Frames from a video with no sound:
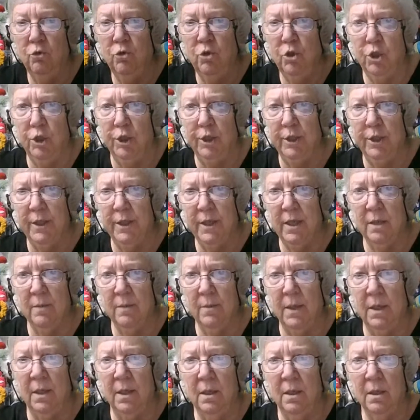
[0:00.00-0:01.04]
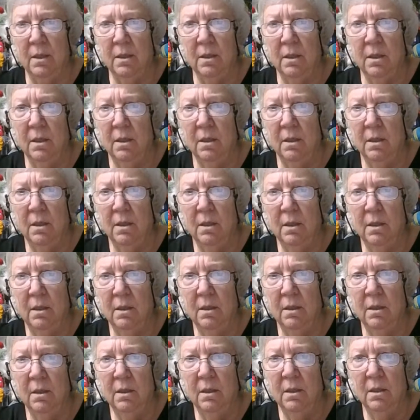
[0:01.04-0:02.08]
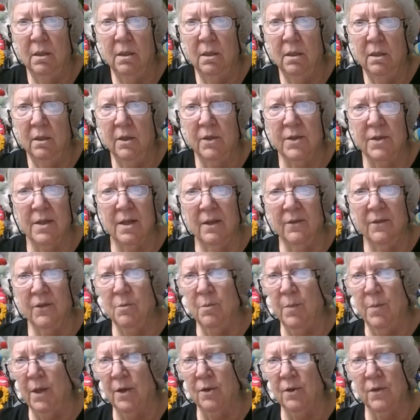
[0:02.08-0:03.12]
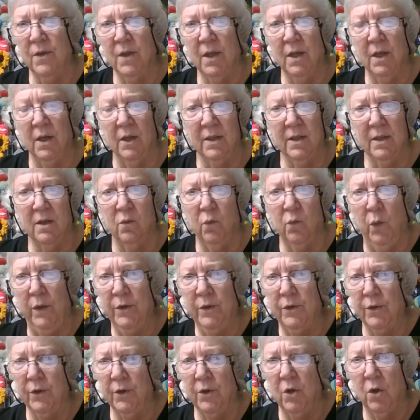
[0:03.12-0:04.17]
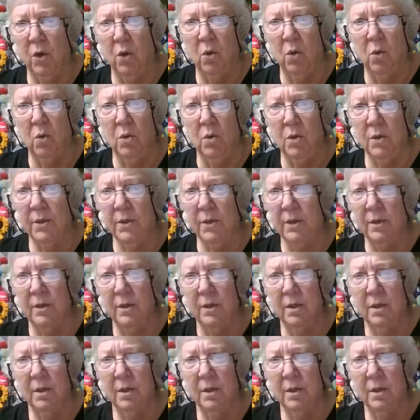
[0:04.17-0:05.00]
Oh, good, Kimmy. There's nothing better than a winter cold.